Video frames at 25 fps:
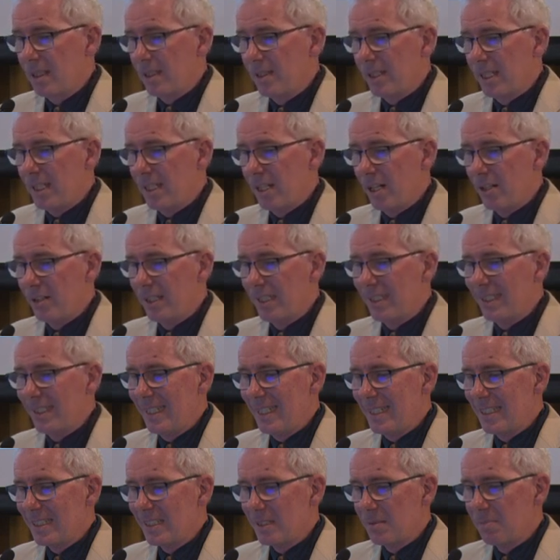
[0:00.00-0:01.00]
that only
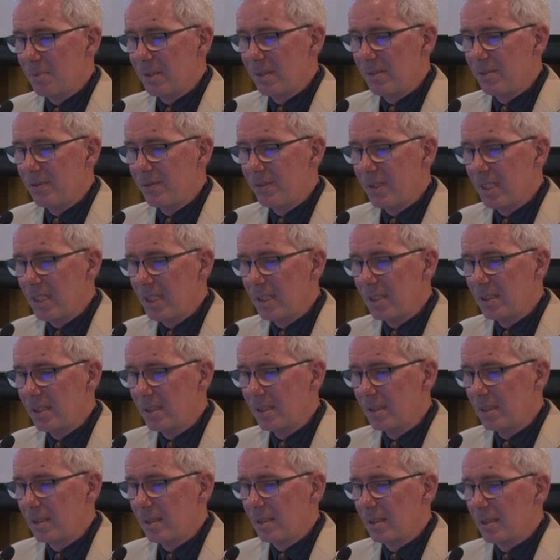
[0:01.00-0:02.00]
needs to be fed,
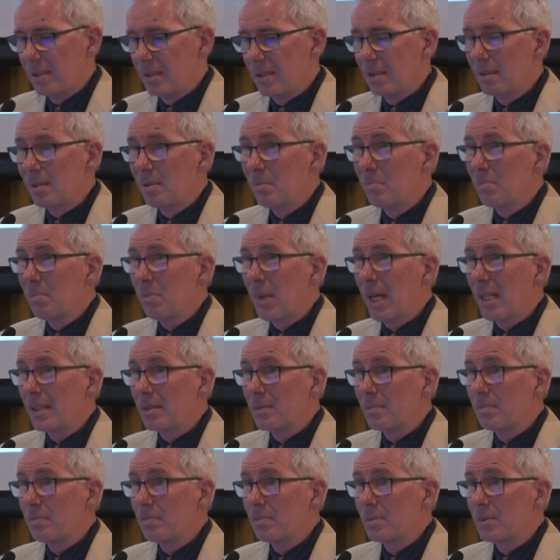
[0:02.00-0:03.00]
but
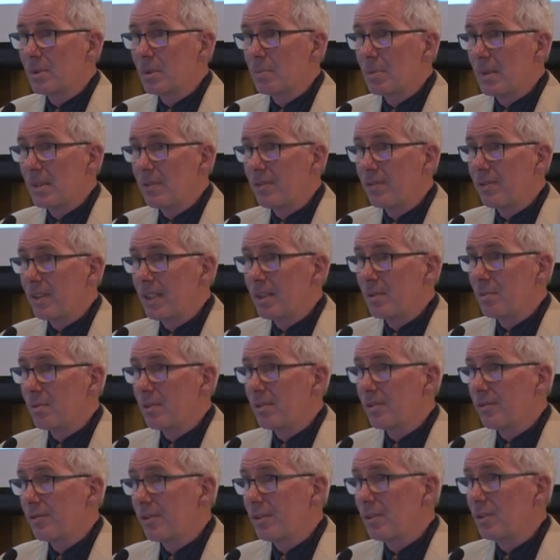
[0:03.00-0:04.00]
to be fed
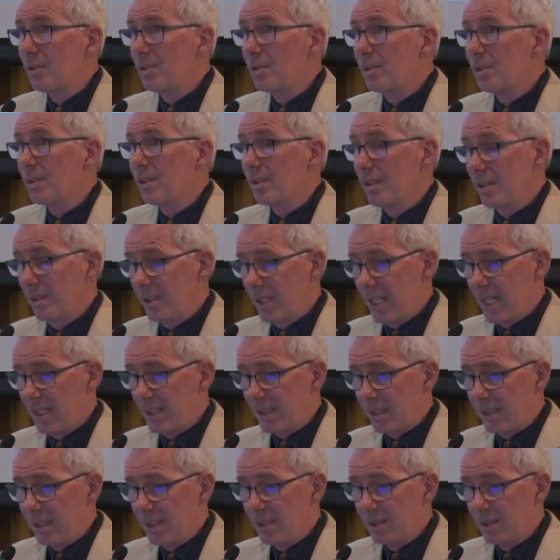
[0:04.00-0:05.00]
with food that
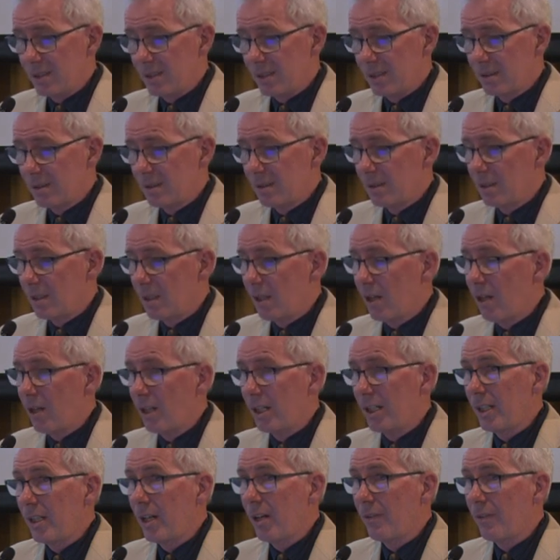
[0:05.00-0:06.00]
is
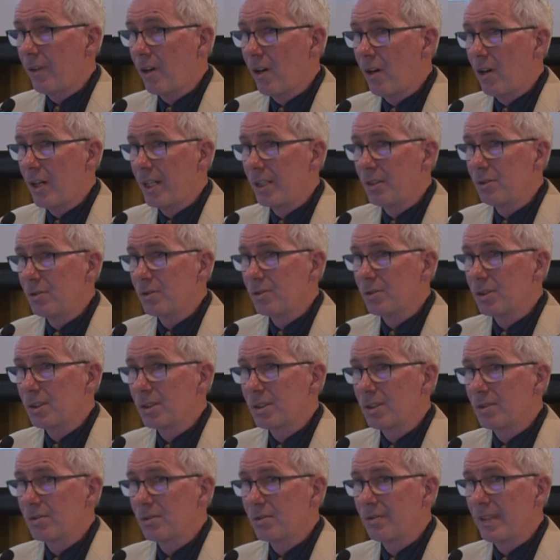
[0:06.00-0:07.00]
high, of high
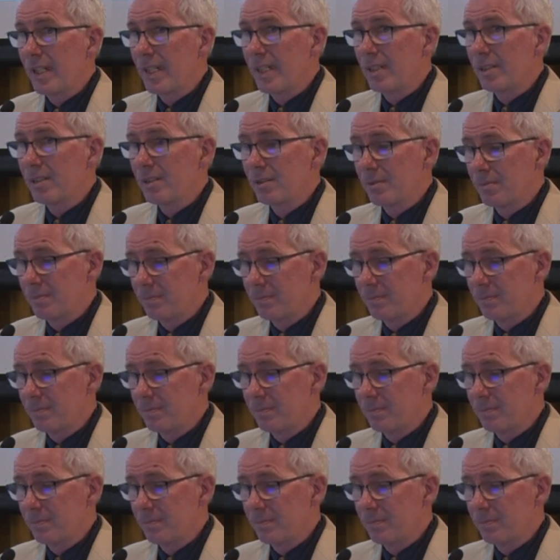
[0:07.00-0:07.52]
nutritional value.